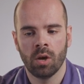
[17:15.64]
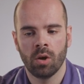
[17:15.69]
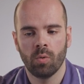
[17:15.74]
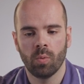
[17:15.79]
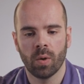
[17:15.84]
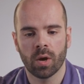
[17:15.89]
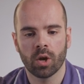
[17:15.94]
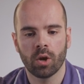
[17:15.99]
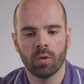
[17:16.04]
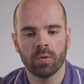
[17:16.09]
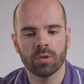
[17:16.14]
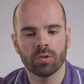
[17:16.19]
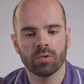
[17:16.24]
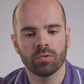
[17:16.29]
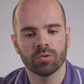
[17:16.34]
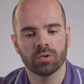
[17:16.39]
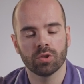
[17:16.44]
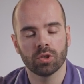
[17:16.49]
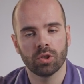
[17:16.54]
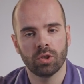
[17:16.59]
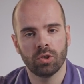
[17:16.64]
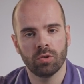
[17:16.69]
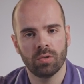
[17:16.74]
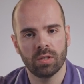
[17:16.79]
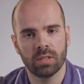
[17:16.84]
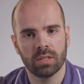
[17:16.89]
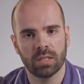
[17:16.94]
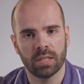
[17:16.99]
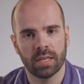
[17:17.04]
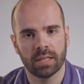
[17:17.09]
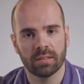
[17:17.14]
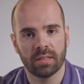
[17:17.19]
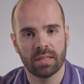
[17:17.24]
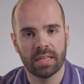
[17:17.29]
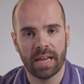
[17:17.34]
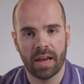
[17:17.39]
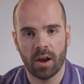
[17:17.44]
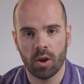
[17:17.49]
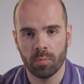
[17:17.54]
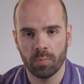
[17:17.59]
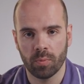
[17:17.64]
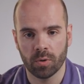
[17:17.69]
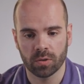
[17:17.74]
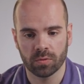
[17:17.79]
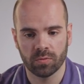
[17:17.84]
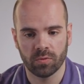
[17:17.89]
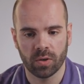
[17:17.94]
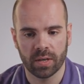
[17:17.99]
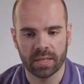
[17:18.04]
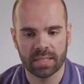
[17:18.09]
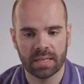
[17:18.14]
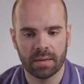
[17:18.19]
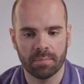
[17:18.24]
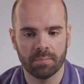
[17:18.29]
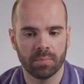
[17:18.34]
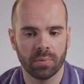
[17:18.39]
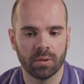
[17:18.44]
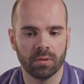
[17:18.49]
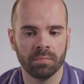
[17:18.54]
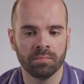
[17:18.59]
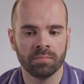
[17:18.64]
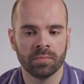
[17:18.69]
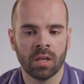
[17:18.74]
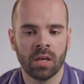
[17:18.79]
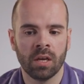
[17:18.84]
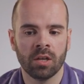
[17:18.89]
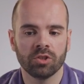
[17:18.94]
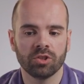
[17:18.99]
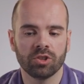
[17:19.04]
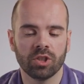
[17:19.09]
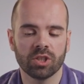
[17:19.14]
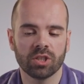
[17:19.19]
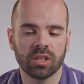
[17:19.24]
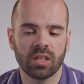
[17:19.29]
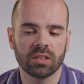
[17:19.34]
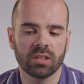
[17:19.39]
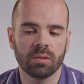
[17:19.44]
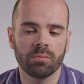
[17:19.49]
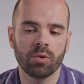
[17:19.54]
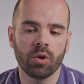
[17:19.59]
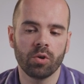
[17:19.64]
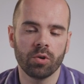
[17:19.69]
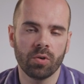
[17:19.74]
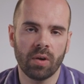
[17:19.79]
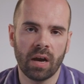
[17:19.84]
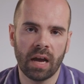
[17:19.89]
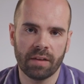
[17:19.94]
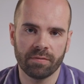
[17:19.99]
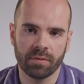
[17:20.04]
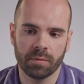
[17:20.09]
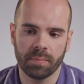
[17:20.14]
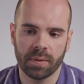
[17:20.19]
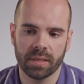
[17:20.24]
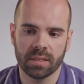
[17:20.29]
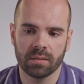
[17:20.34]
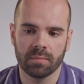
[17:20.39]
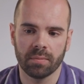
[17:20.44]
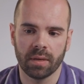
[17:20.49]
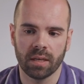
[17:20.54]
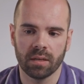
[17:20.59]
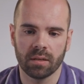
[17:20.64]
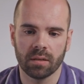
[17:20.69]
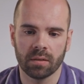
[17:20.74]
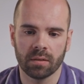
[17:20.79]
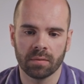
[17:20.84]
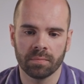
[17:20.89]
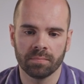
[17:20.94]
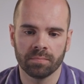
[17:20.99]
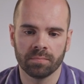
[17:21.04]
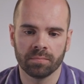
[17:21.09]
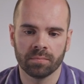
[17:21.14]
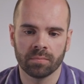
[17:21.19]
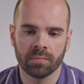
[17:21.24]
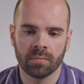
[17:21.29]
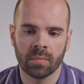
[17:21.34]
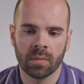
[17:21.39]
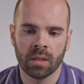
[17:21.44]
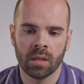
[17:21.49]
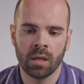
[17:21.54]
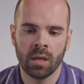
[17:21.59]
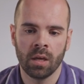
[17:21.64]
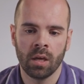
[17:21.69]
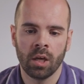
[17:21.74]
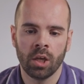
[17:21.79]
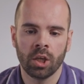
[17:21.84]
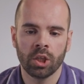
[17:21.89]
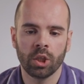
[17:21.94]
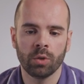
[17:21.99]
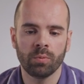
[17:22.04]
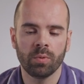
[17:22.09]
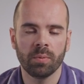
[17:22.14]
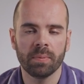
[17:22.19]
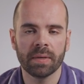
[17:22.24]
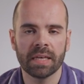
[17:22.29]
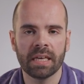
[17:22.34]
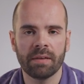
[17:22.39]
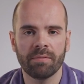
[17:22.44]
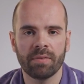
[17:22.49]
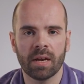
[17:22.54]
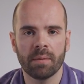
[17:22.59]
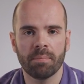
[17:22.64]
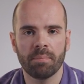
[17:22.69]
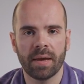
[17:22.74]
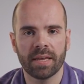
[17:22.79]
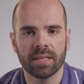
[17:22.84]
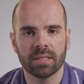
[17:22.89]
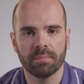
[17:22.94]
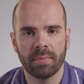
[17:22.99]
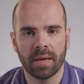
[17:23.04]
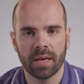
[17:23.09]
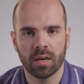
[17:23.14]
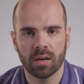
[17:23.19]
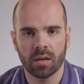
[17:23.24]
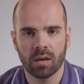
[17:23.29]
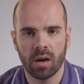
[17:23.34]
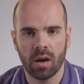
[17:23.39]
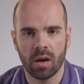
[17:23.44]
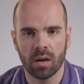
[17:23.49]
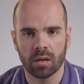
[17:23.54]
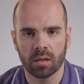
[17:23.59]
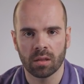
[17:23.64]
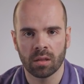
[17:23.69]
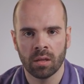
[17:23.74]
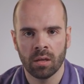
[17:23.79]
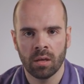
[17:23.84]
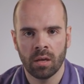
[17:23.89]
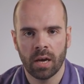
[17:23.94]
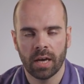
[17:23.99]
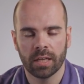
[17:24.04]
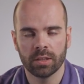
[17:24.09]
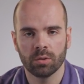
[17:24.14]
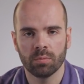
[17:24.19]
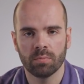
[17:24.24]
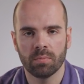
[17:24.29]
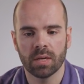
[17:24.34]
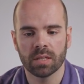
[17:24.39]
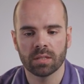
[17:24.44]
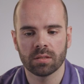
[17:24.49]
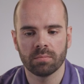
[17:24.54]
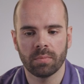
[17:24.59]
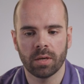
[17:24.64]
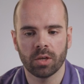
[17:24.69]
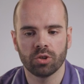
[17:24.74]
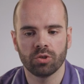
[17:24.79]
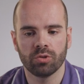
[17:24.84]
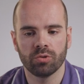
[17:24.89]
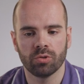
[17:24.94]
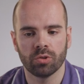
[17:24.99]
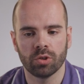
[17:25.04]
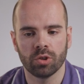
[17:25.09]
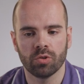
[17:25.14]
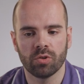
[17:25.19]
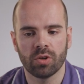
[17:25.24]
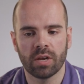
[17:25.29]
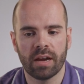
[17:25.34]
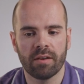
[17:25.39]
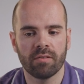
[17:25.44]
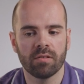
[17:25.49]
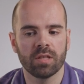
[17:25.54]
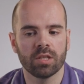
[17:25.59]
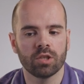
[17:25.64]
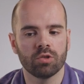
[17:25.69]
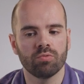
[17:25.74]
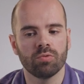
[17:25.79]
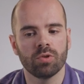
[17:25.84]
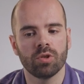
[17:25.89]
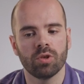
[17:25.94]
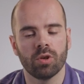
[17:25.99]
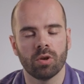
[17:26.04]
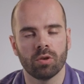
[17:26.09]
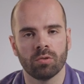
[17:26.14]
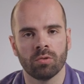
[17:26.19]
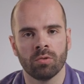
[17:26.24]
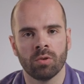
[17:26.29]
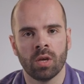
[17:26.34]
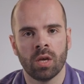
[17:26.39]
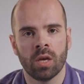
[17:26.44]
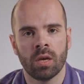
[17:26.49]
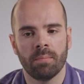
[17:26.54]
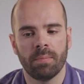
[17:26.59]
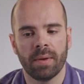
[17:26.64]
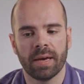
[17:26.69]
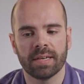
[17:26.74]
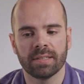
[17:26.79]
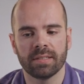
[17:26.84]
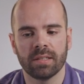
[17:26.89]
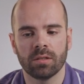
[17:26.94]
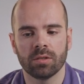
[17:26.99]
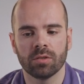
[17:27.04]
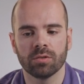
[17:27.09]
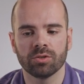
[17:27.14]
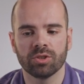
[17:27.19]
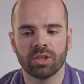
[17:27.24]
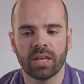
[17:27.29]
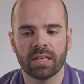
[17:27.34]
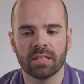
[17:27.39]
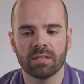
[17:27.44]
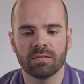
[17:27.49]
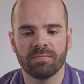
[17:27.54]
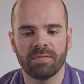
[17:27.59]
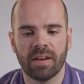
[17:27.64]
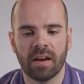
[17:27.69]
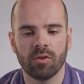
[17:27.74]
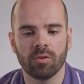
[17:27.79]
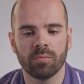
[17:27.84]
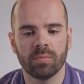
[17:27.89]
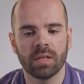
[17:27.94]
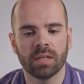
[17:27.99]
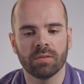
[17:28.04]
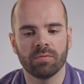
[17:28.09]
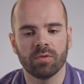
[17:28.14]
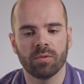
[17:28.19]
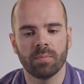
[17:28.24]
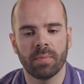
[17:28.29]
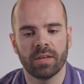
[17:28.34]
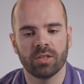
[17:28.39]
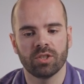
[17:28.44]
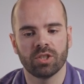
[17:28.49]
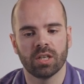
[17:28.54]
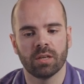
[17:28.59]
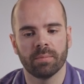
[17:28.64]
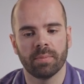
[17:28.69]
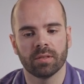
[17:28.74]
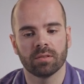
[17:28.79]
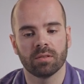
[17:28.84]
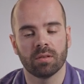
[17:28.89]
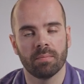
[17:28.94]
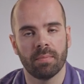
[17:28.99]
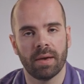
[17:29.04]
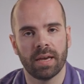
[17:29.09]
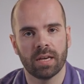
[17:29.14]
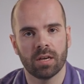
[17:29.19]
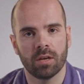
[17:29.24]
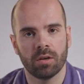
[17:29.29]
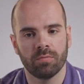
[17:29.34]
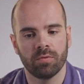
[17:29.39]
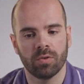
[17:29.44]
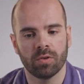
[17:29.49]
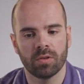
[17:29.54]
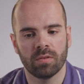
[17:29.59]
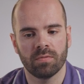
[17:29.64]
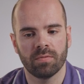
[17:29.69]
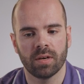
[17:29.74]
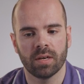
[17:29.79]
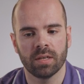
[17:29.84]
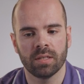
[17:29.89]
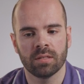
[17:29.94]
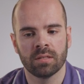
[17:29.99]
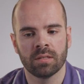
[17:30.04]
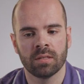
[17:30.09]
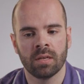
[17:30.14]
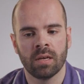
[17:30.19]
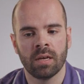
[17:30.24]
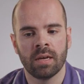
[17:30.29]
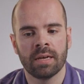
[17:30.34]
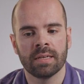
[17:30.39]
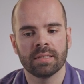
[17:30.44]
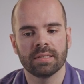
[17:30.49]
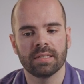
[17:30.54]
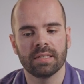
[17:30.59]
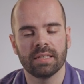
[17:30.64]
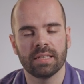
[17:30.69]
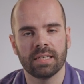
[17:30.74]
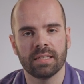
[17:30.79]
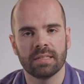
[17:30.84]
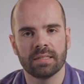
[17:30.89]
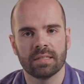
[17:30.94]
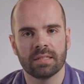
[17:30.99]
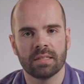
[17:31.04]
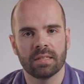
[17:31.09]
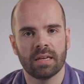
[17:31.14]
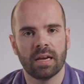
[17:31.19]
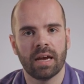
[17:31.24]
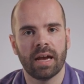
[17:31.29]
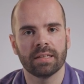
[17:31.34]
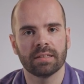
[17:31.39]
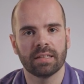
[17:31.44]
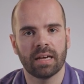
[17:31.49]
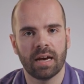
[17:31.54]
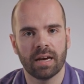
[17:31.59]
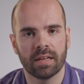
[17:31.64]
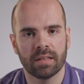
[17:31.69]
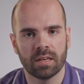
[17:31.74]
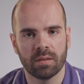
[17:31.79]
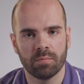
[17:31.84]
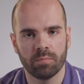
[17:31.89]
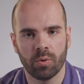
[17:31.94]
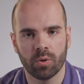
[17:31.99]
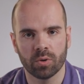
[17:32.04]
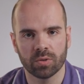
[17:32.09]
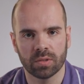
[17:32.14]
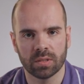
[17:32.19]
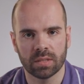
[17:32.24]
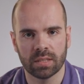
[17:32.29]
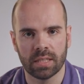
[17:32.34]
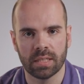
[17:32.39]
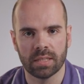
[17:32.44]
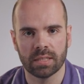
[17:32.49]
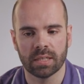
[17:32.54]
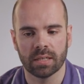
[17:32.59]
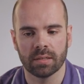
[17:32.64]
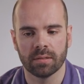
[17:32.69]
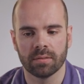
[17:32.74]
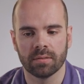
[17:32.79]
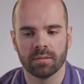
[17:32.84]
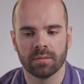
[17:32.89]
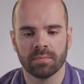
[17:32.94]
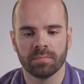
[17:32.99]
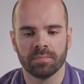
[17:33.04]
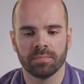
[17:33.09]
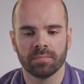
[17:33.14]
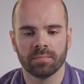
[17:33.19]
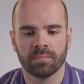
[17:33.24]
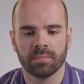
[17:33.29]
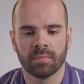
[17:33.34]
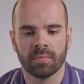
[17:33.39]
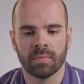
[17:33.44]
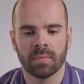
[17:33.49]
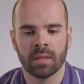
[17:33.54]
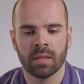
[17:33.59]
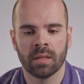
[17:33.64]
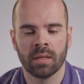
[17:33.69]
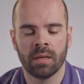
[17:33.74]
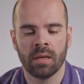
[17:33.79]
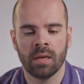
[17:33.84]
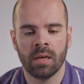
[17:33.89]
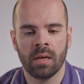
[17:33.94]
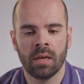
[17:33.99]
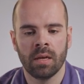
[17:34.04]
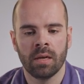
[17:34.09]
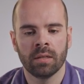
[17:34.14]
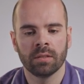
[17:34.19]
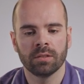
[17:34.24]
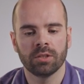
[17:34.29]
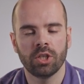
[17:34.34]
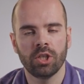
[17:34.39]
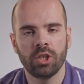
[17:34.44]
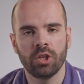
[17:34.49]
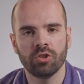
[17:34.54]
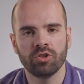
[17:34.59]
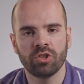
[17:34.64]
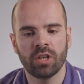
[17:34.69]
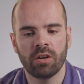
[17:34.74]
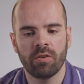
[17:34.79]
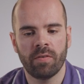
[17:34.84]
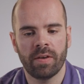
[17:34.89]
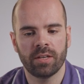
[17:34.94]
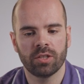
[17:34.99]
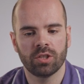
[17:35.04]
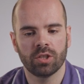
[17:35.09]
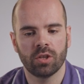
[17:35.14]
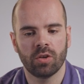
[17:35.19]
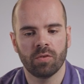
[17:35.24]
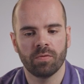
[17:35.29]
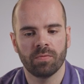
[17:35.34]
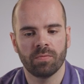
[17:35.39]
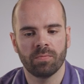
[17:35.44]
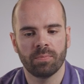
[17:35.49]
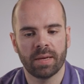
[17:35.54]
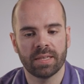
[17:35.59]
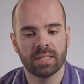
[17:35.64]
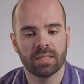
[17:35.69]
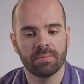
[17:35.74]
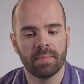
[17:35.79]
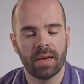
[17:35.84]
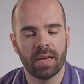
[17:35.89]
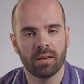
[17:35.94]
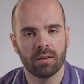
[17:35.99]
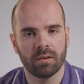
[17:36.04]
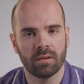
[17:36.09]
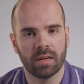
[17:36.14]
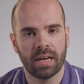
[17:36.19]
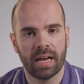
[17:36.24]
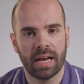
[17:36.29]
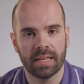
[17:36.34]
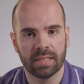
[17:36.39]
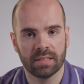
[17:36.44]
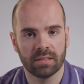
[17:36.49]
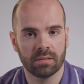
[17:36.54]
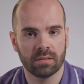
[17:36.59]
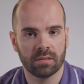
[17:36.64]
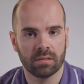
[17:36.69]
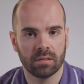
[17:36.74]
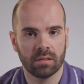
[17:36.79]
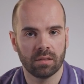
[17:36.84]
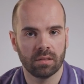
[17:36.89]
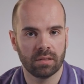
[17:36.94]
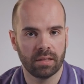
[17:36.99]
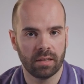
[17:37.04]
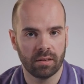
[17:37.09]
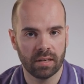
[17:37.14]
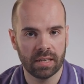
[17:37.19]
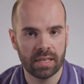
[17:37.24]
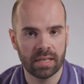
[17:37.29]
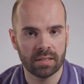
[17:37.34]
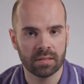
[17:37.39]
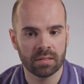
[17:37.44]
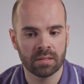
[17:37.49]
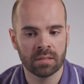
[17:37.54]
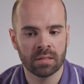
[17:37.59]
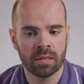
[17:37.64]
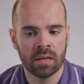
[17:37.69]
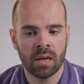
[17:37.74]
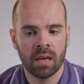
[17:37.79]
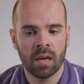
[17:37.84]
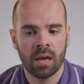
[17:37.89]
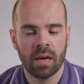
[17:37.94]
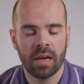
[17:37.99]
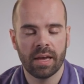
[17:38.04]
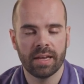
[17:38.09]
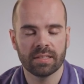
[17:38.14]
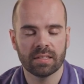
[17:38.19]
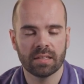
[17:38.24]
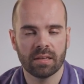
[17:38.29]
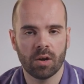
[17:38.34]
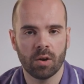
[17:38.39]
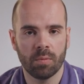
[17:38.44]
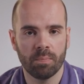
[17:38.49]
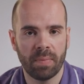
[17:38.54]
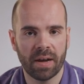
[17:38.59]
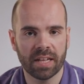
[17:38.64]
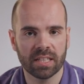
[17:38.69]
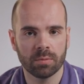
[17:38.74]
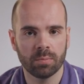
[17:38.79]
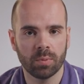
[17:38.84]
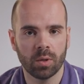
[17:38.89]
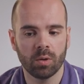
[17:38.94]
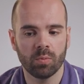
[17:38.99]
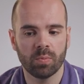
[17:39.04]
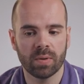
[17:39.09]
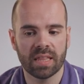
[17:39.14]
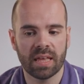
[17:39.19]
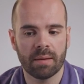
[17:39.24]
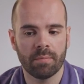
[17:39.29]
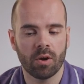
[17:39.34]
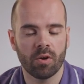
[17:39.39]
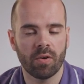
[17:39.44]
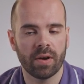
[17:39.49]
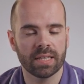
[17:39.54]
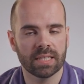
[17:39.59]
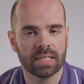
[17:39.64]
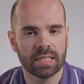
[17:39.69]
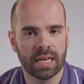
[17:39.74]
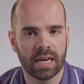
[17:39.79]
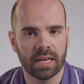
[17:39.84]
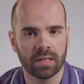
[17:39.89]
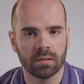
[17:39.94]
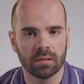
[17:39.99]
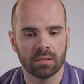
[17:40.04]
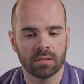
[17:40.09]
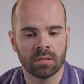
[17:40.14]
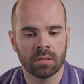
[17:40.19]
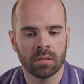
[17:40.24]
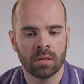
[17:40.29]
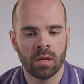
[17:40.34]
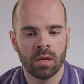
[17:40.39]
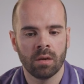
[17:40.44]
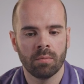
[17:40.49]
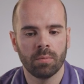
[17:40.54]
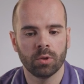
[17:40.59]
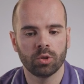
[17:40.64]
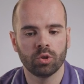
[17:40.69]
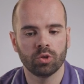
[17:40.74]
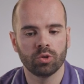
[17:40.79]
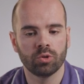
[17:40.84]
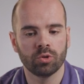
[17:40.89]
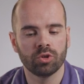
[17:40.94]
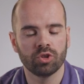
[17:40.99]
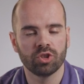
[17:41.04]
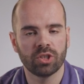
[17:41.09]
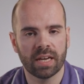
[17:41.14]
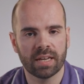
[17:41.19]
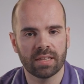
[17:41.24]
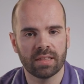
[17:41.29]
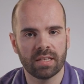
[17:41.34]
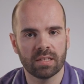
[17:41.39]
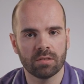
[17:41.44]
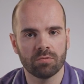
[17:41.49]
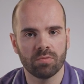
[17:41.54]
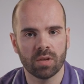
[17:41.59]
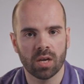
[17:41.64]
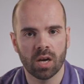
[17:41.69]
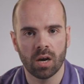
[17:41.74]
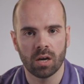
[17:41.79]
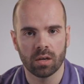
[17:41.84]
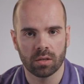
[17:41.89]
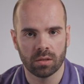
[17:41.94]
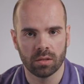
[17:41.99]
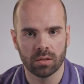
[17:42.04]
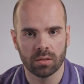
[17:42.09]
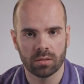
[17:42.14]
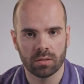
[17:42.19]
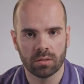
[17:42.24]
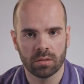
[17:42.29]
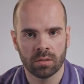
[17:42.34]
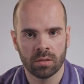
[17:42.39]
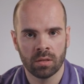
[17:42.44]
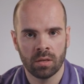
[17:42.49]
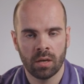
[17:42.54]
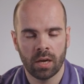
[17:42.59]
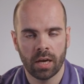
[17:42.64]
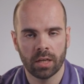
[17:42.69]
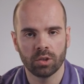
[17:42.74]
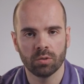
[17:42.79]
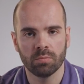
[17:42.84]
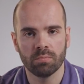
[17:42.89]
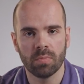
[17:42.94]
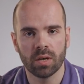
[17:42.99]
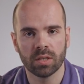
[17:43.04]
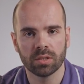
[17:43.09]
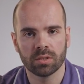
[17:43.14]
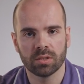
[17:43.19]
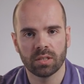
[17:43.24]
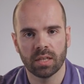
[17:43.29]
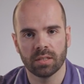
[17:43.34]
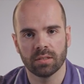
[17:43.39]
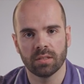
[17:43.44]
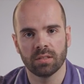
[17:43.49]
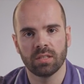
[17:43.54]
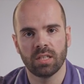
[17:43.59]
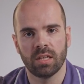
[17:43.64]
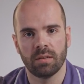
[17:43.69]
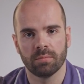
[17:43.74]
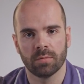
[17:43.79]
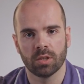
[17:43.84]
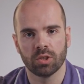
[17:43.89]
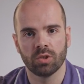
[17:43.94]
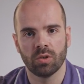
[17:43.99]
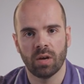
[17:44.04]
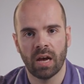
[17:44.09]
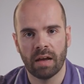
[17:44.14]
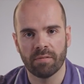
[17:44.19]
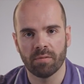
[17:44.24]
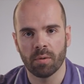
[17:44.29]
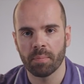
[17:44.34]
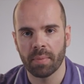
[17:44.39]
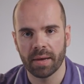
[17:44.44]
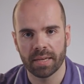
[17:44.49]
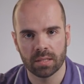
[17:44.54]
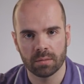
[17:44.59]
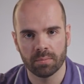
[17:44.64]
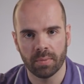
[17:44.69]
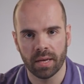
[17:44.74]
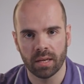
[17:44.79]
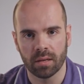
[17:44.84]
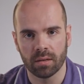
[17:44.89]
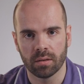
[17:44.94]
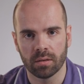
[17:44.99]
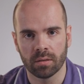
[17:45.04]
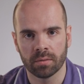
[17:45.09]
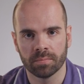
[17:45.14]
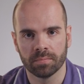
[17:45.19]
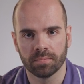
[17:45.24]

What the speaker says: When going through security at the airport, for example, just let them know you have a pacemaker. You will be given a pacemaker card and you must make sure you carry this with you because it contains valuable information about the maker of your device, the leads, and other important details. The new generation of pacemaker and their leads is compatible with MRI scanners, but you should check this regardless, and you must tell the team that you have a pacemaker.